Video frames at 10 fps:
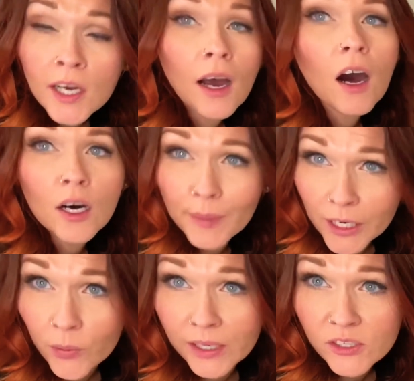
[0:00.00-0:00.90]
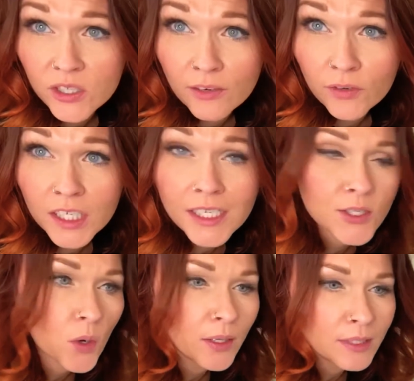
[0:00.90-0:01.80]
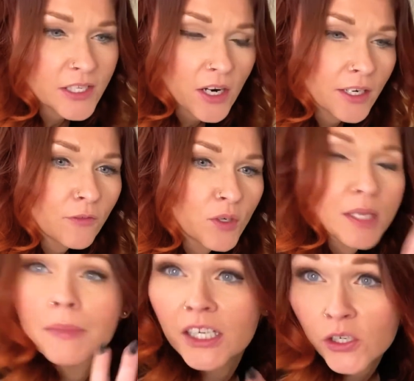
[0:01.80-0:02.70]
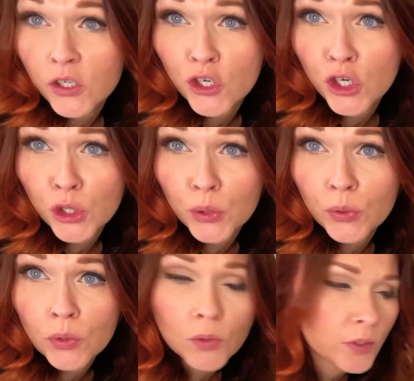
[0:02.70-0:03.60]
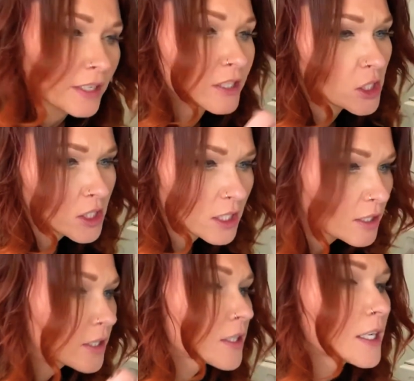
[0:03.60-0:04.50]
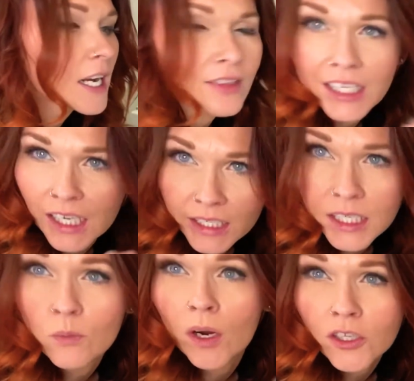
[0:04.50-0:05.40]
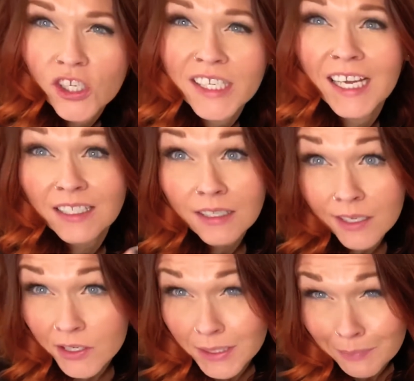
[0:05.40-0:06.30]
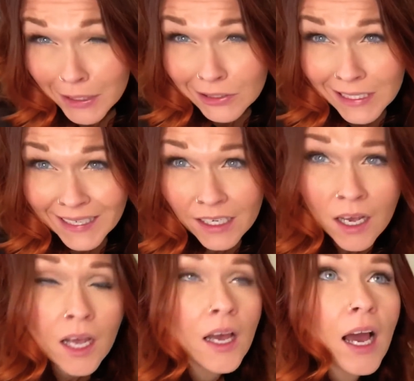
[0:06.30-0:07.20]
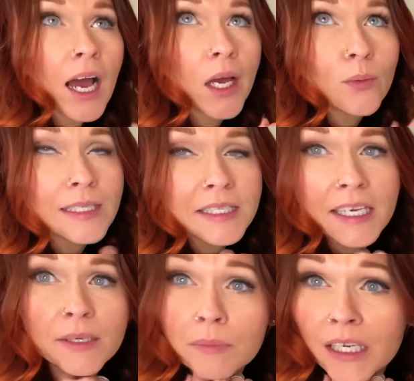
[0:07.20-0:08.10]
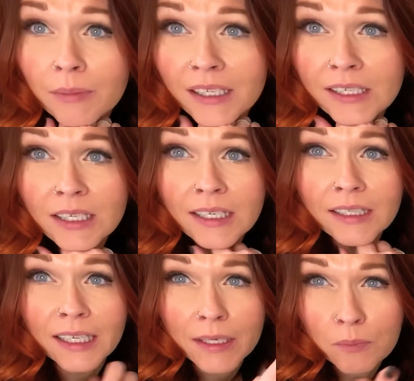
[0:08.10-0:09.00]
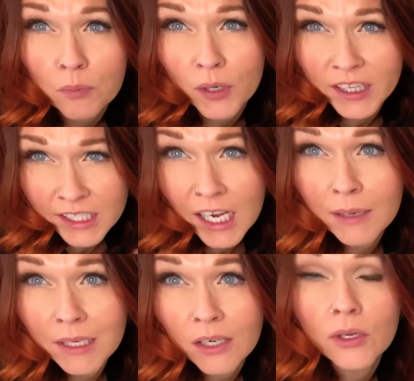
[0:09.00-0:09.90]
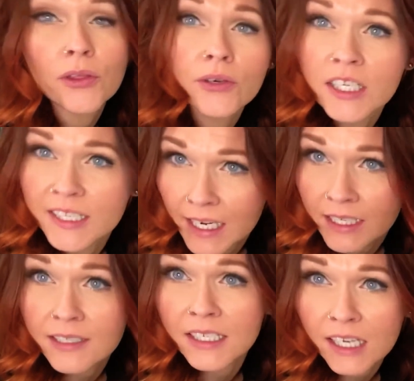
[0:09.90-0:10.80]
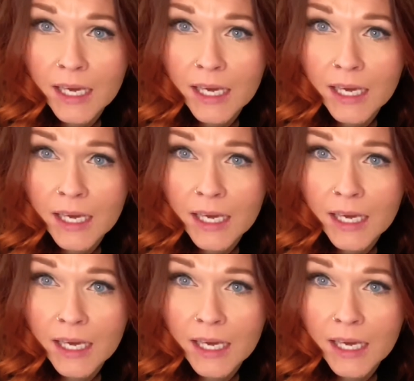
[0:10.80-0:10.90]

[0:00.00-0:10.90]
all microwaves are different. So I would start off with a minute or two, give it a stir, and then kind of keep watching it as it starts melting. I would say to maybe like bring the time down to 30 seconds at a time and